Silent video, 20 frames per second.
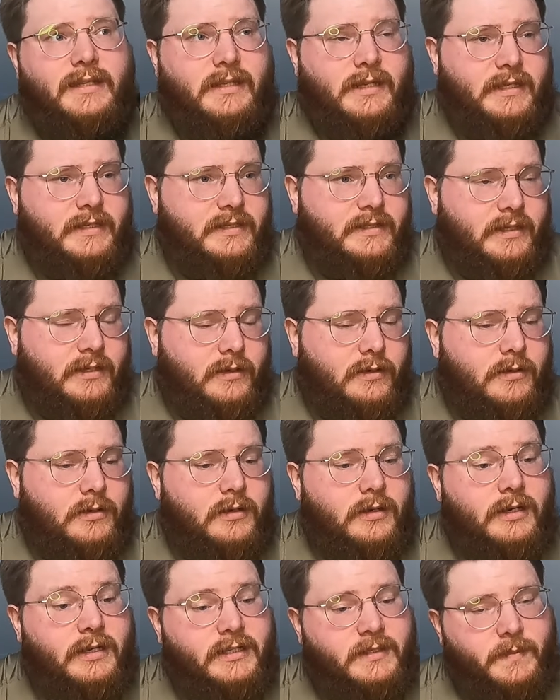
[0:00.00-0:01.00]
Yes, they
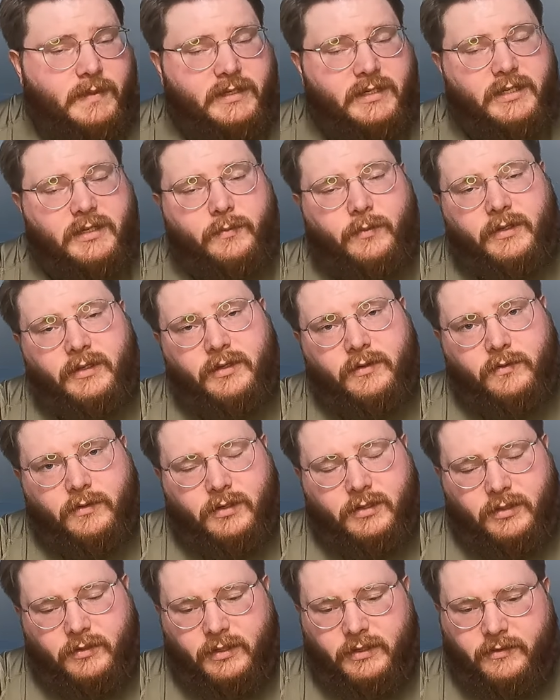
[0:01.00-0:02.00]
are, especially when you
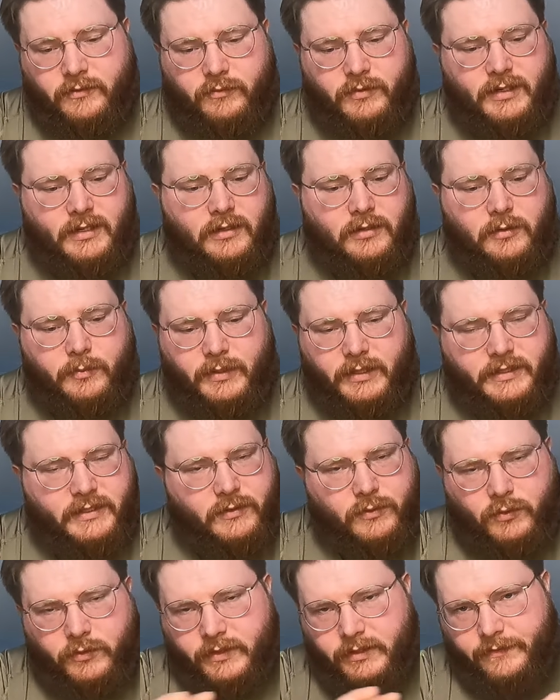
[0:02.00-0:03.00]
don't need to reload, but
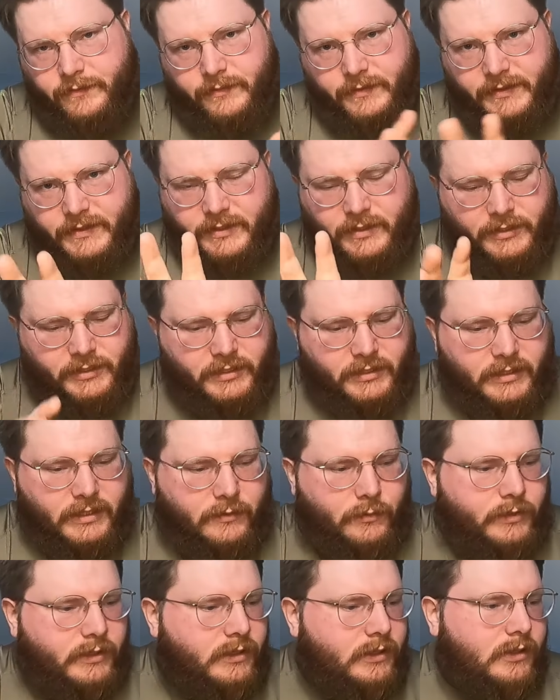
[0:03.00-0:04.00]
it's a whole different discussion
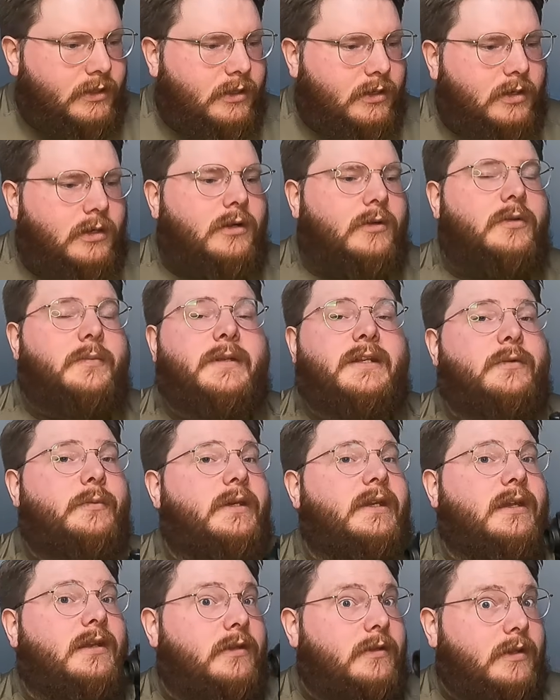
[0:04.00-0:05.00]
that we are going to be
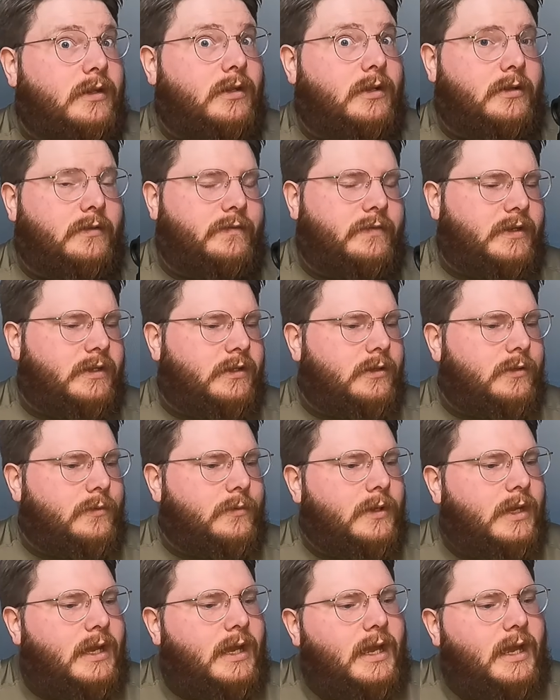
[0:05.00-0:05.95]
doing in another video.